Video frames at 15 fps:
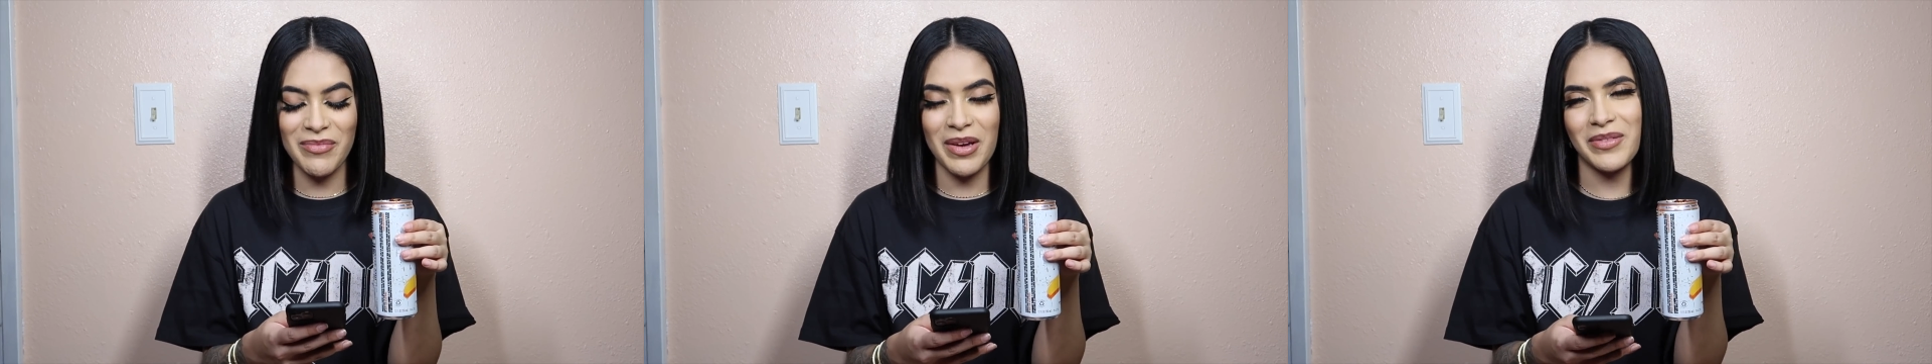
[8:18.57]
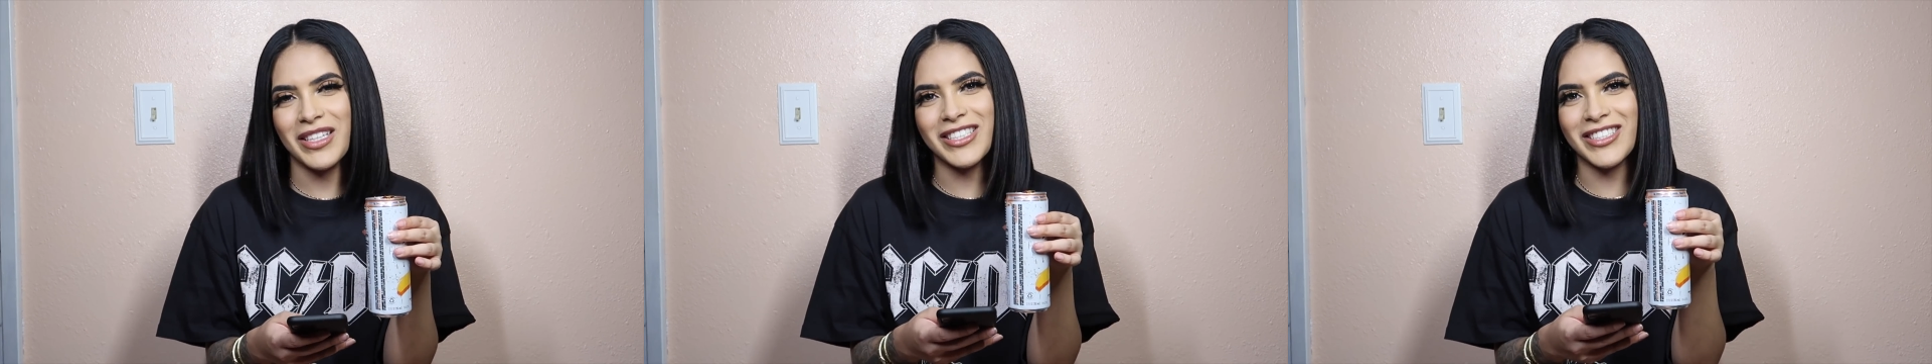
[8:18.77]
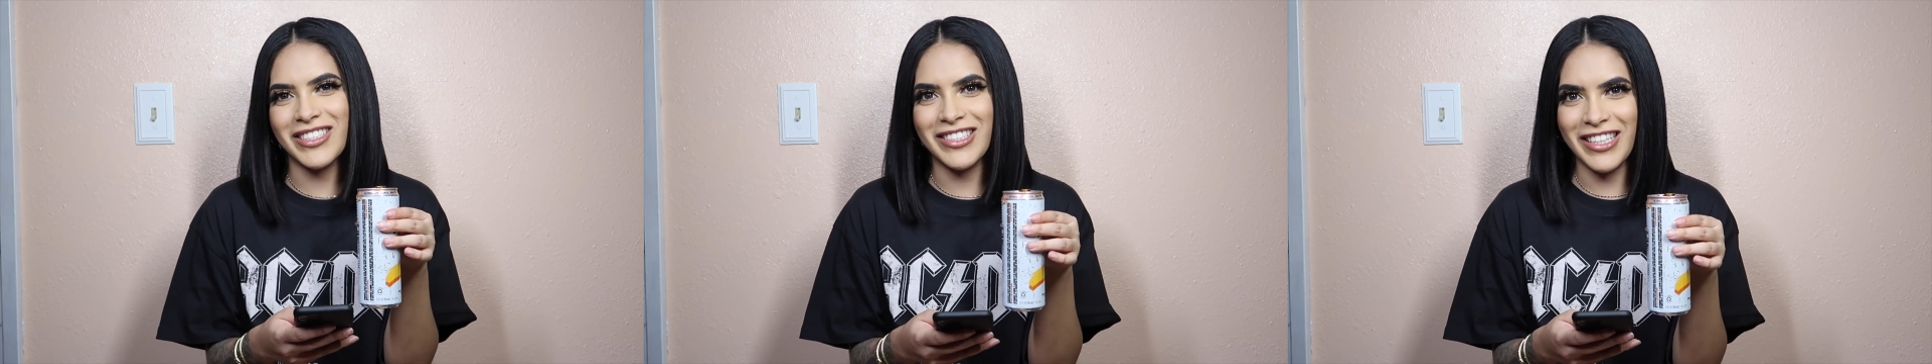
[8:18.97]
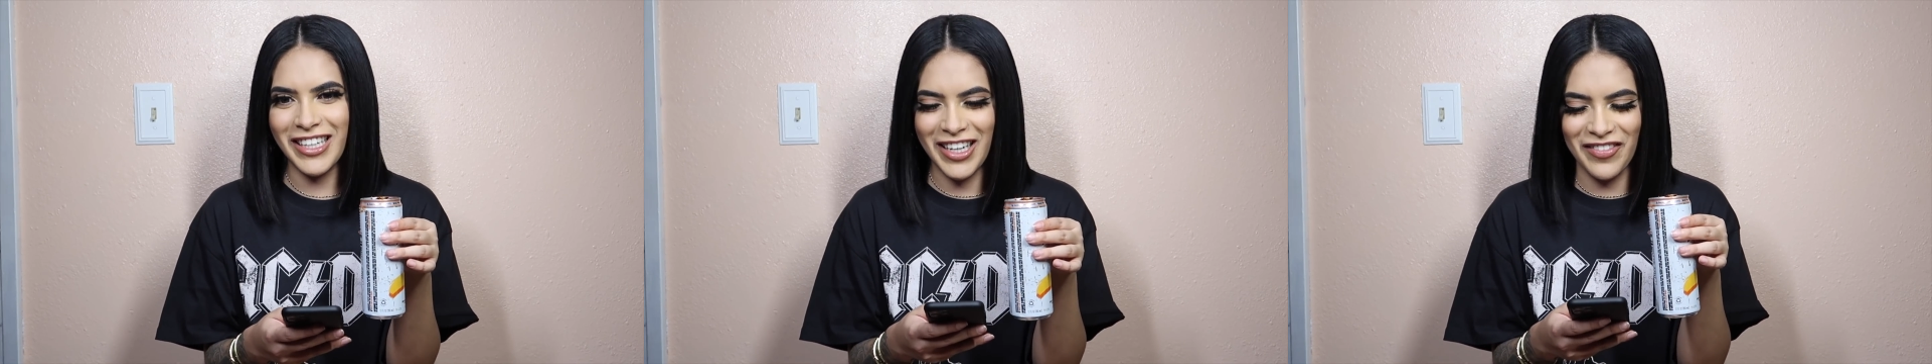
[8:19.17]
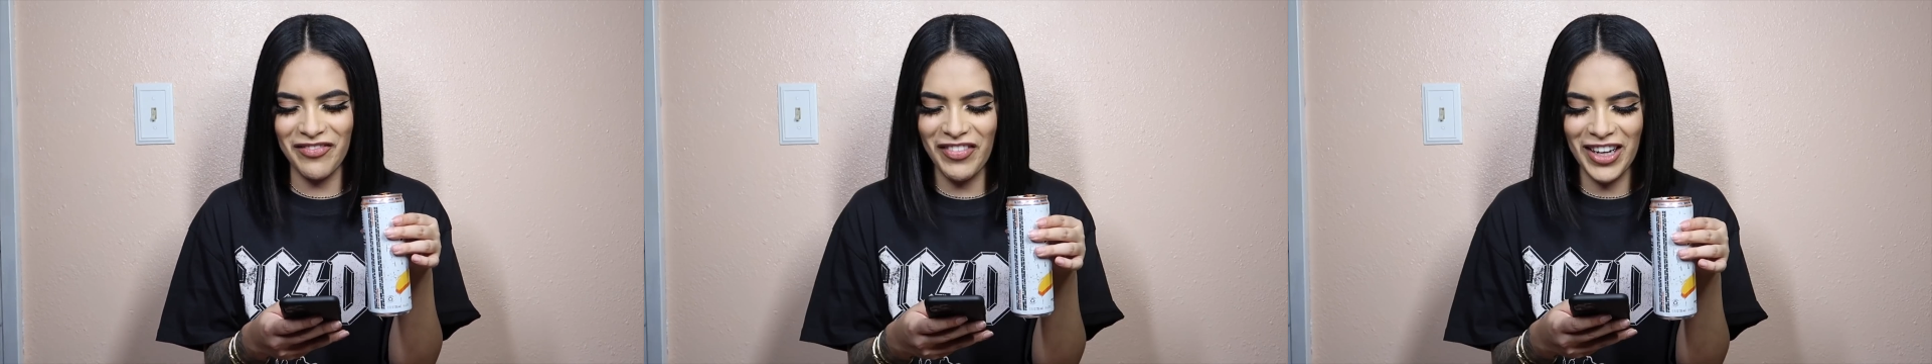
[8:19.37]
Maybe I just
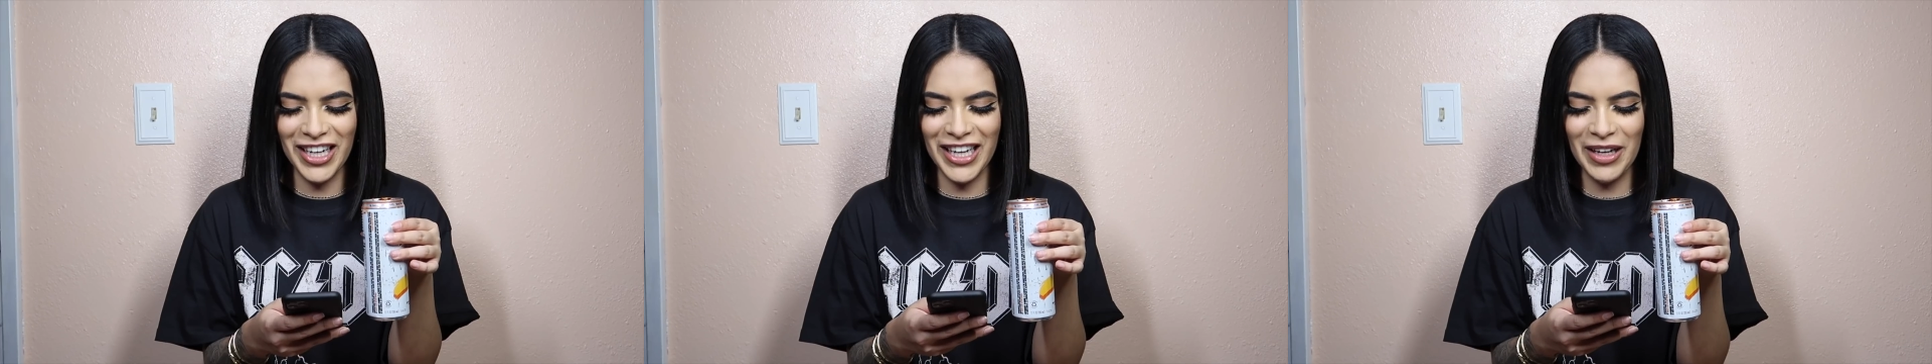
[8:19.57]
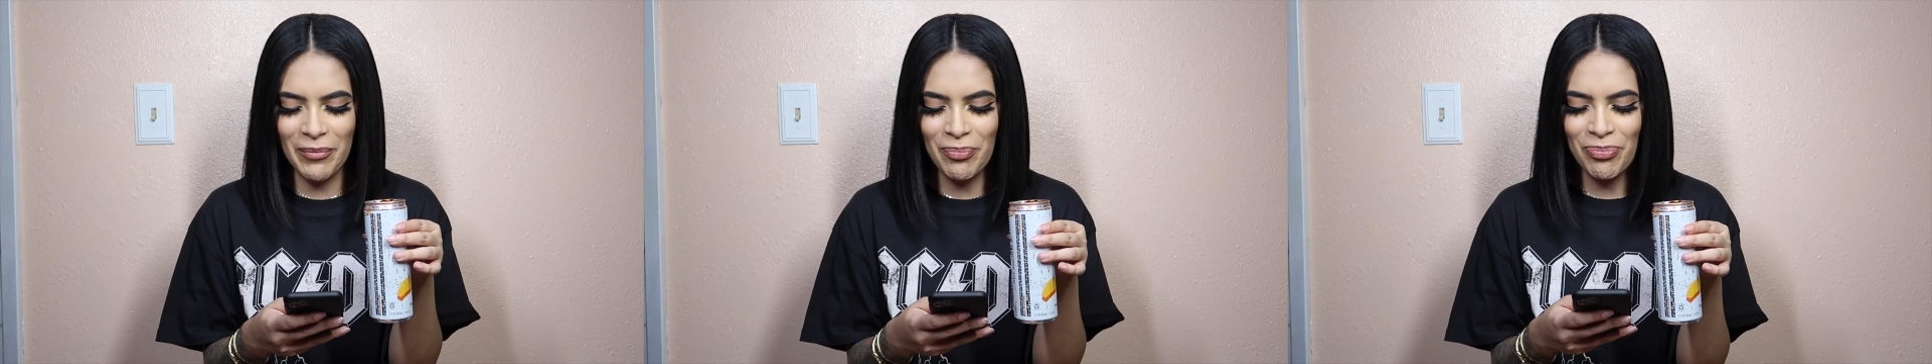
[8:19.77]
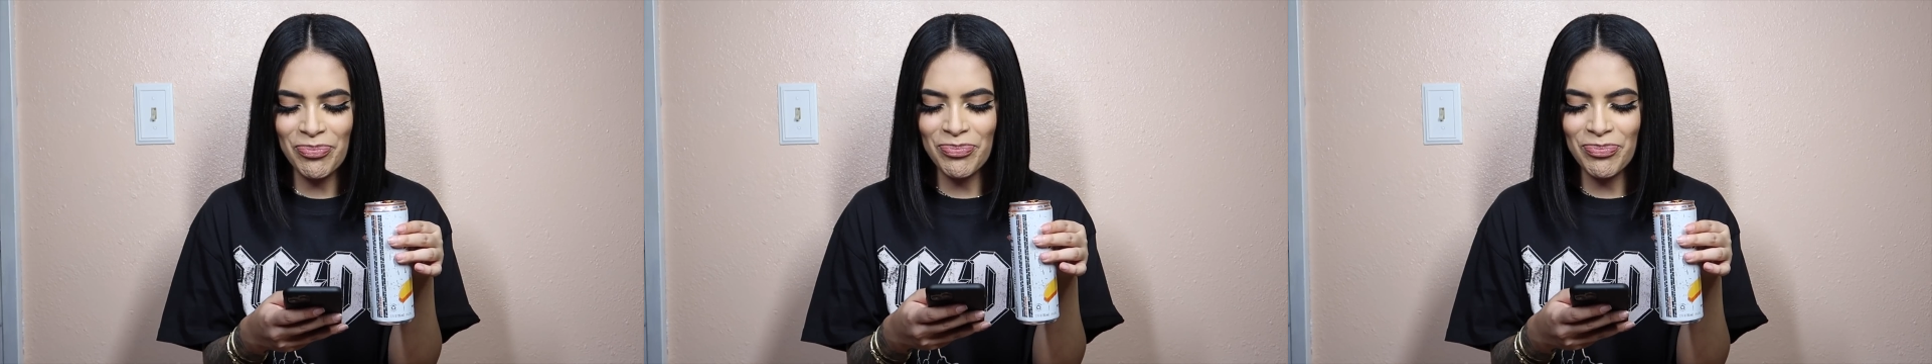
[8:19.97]
think I'm funny.